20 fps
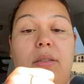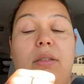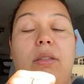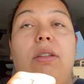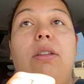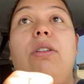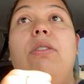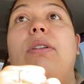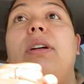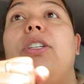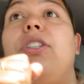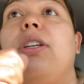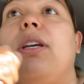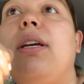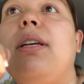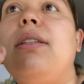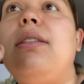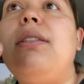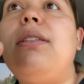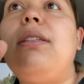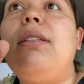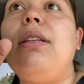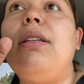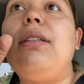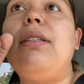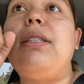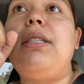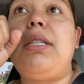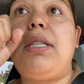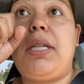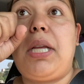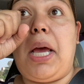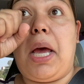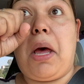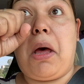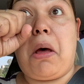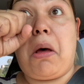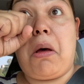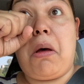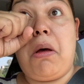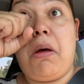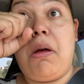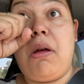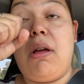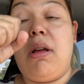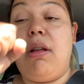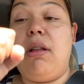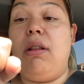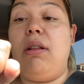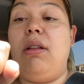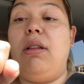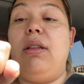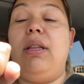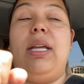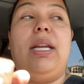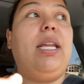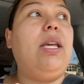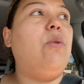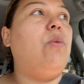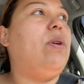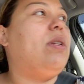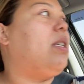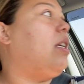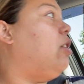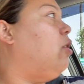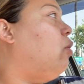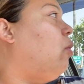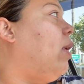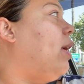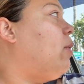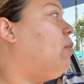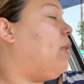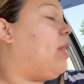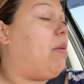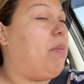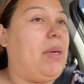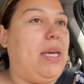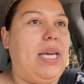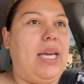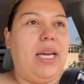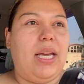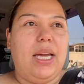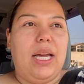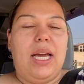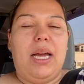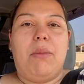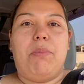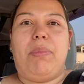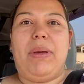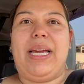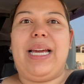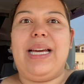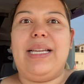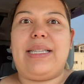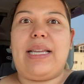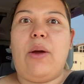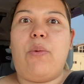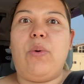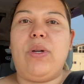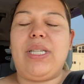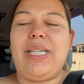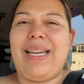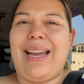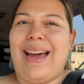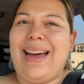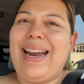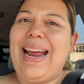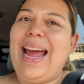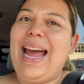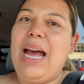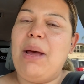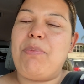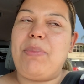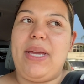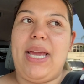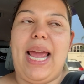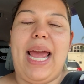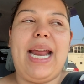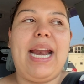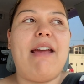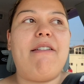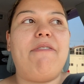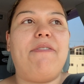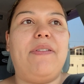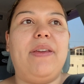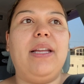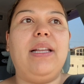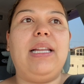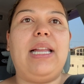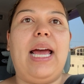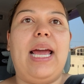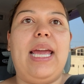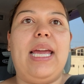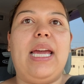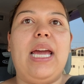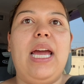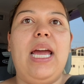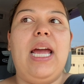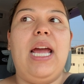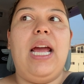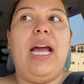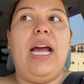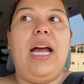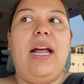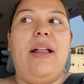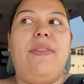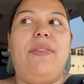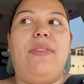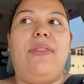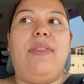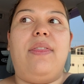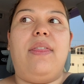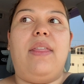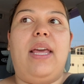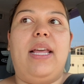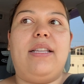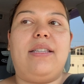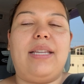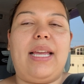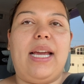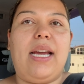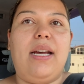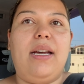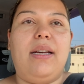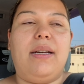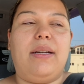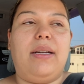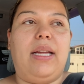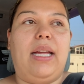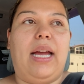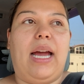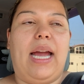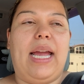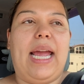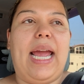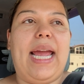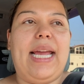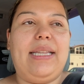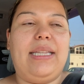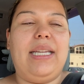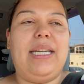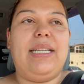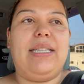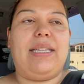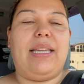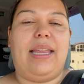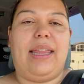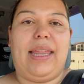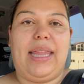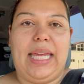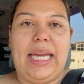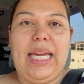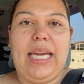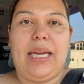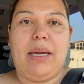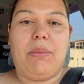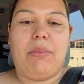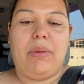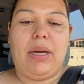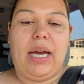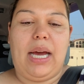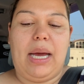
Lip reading: You could just tell that he was annoyed with me because I was not happy. And I feel like it's like I hate that it's a theme.